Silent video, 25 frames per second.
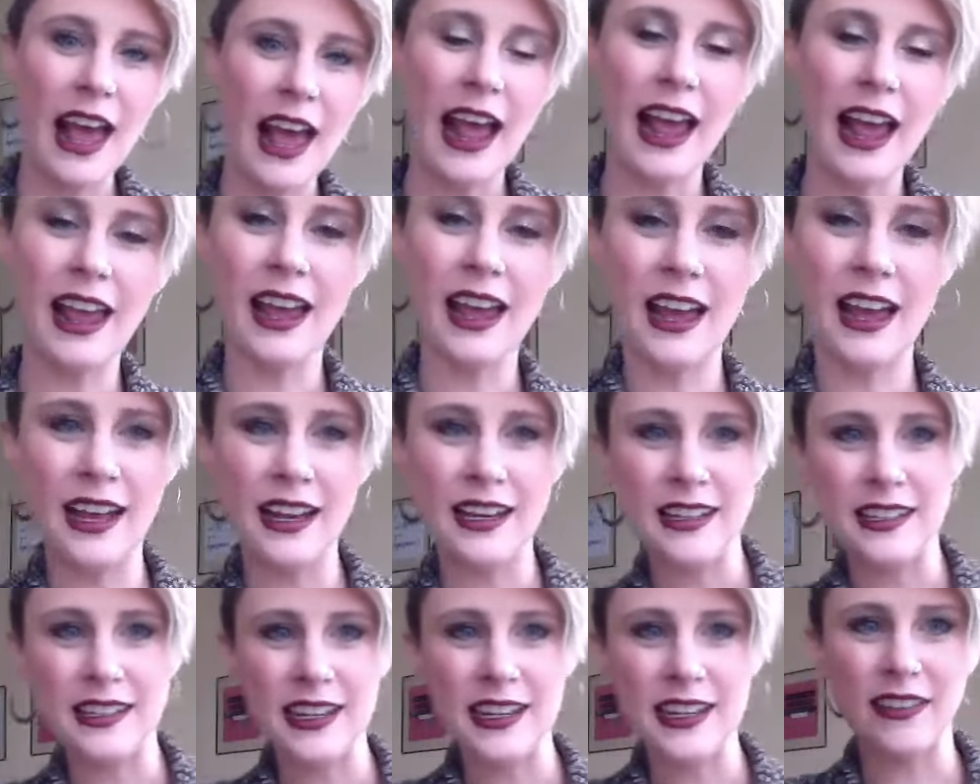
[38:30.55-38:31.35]

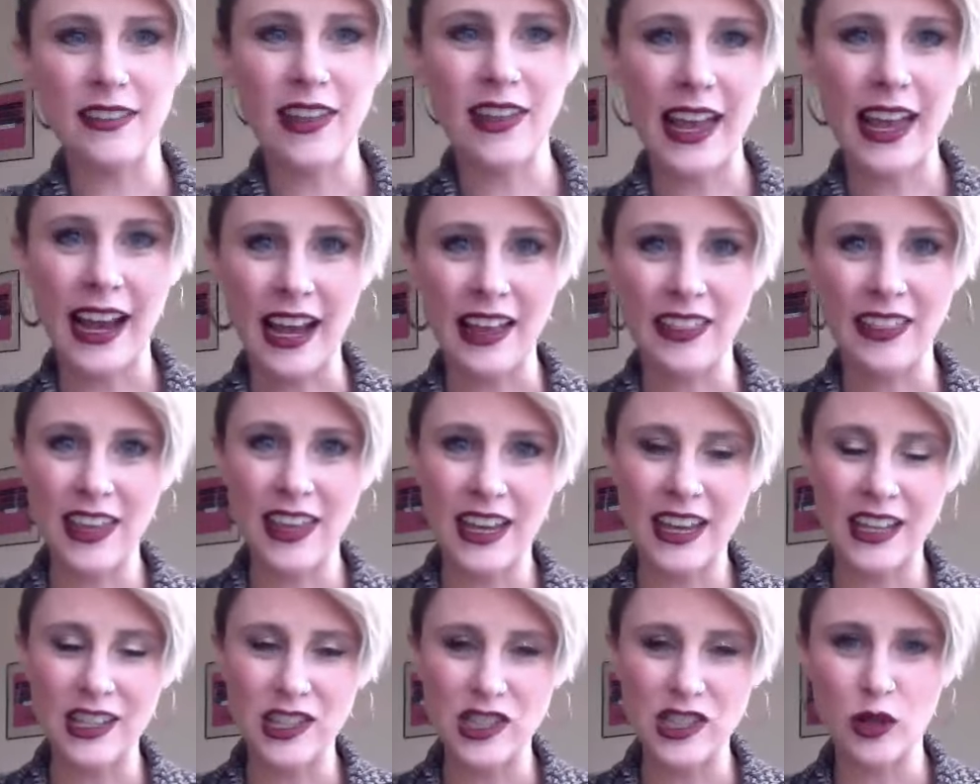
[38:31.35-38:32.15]
And like, I
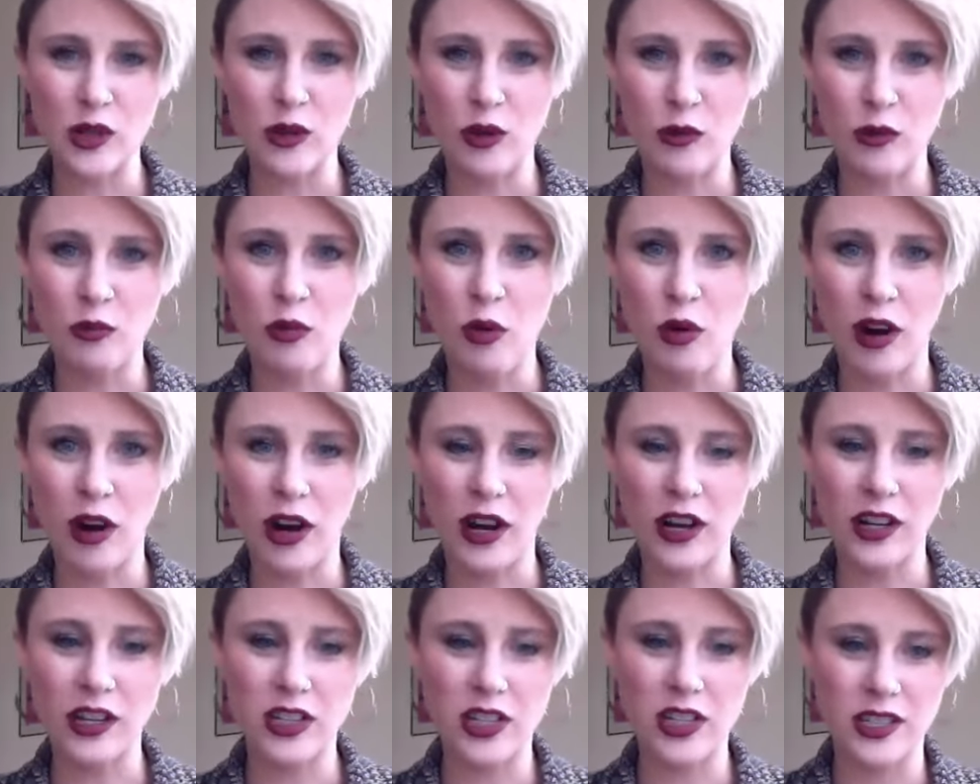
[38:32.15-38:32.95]
think it's so important